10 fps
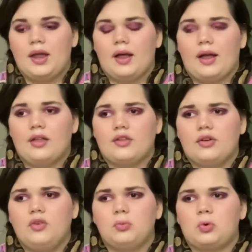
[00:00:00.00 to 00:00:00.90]
A good
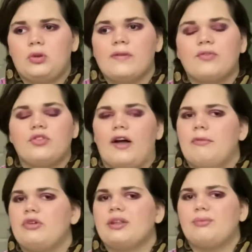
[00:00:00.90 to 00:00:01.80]
rule of thumb
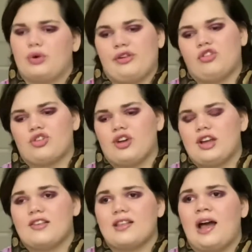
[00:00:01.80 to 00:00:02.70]
with moisture
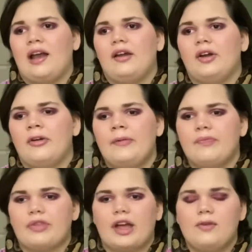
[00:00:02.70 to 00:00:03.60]
is that
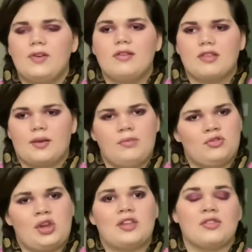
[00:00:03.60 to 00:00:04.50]
if a
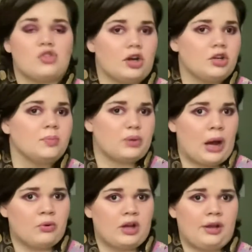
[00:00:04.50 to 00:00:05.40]
substrate is a darker
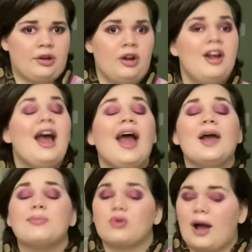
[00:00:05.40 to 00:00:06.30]
brown color, it
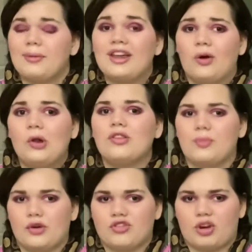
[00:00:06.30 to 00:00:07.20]
probably holds
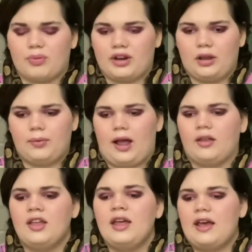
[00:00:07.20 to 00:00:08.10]
moisture pretty well.
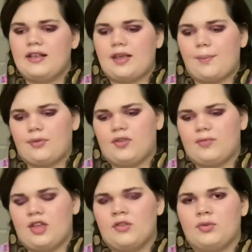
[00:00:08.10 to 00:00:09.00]
Examples of
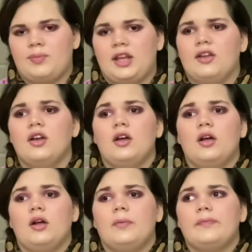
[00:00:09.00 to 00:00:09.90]
this would be
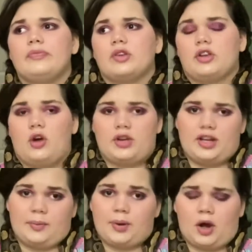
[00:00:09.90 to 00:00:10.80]

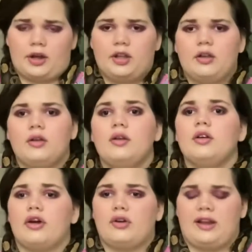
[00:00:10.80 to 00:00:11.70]
coconut bark,
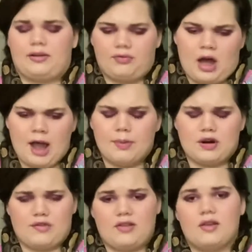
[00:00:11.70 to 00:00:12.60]
coconut
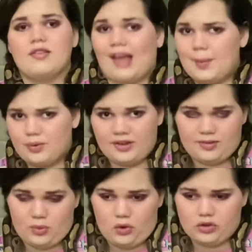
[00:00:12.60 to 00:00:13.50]
fibers, cypress
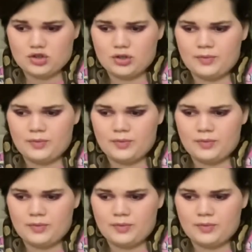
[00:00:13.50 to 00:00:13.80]
mulch,